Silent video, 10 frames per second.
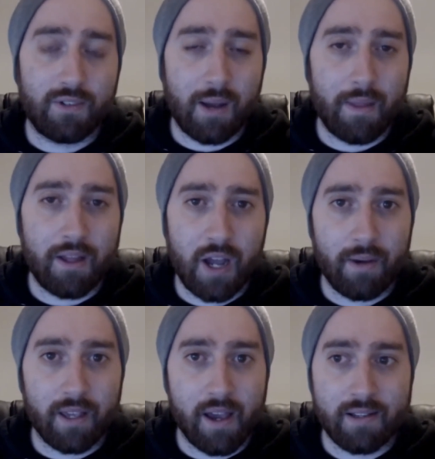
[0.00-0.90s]
Jam that
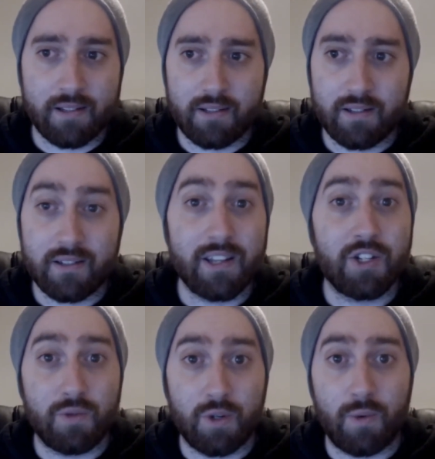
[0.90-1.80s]
jam, I guess.
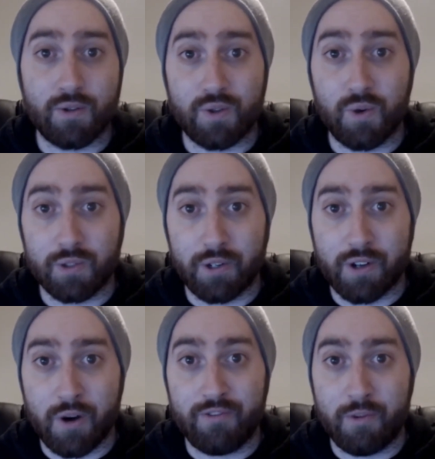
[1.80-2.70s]
Stay tuned to
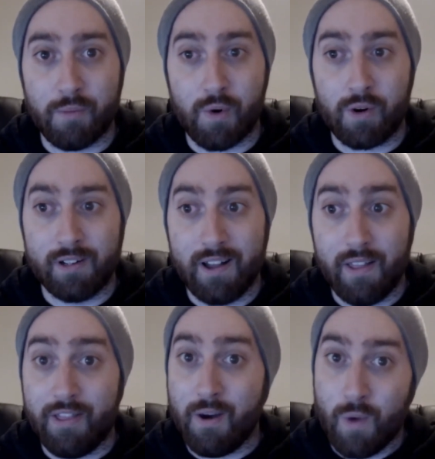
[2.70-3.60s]
WrestleTalk.com for more.
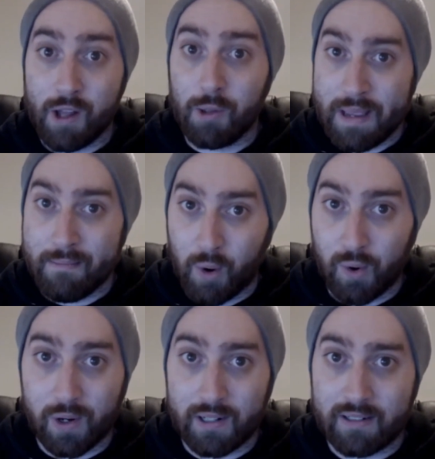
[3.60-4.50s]
There will be
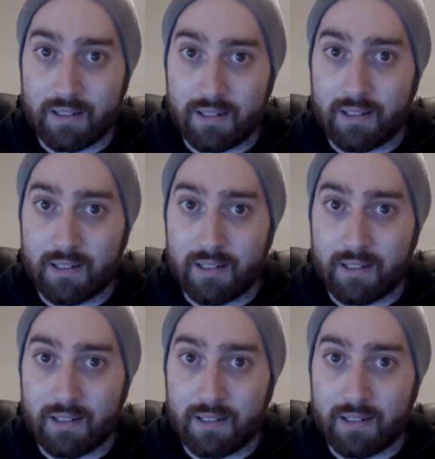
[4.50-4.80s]
more.